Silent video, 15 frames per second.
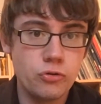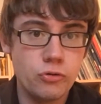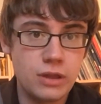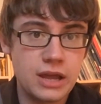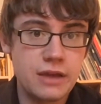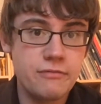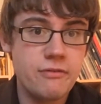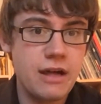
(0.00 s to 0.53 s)

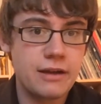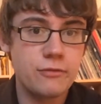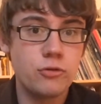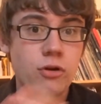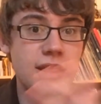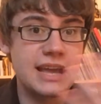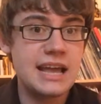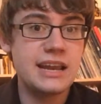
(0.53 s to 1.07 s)
like if like I've
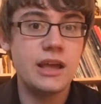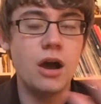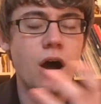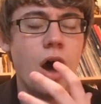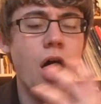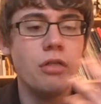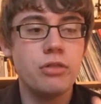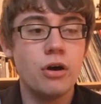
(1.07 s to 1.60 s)
got like any
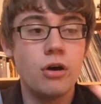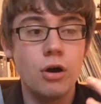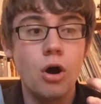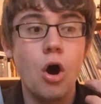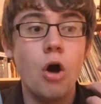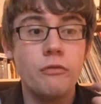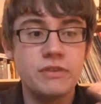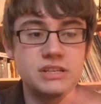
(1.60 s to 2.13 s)
other
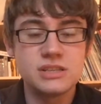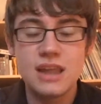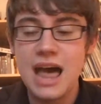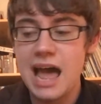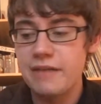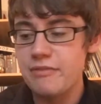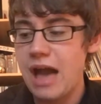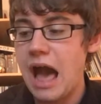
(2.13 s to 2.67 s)
of his
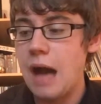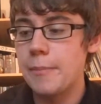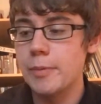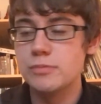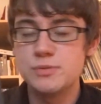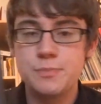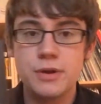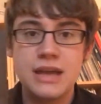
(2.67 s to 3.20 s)
live
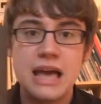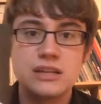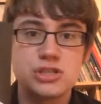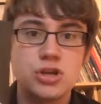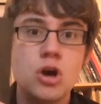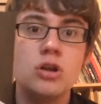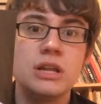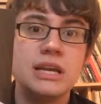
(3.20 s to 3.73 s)
albums, but yeah,
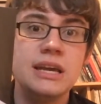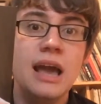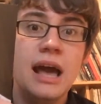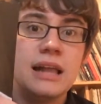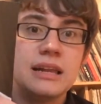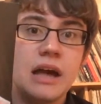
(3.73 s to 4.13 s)
certainly